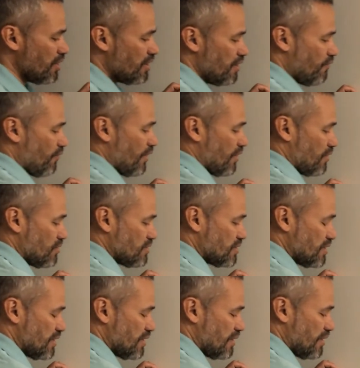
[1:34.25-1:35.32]
if we
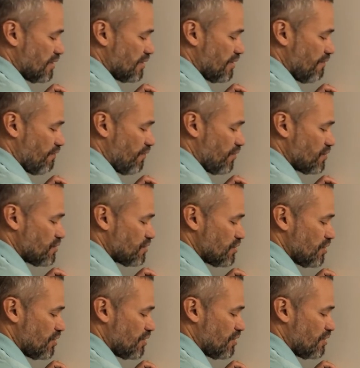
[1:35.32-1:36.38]
consider the
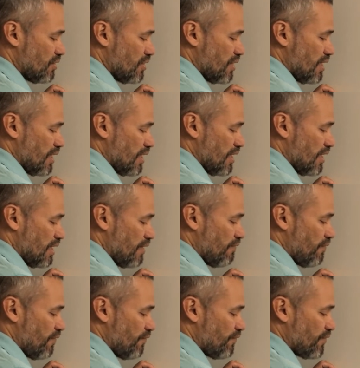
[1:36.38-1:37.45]
function
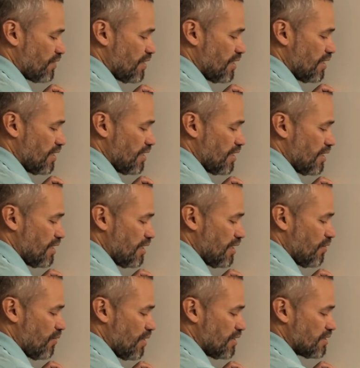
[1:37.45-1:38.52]
f of t
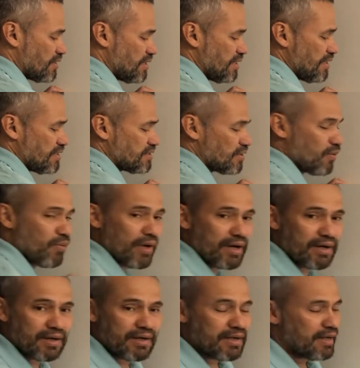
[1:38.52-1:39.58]
equal t
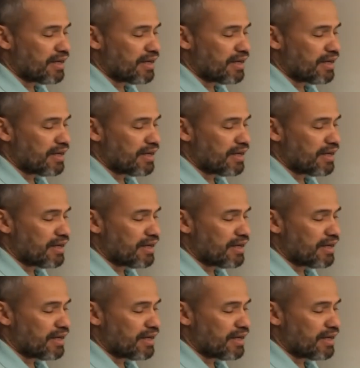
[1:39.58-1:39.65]
squared,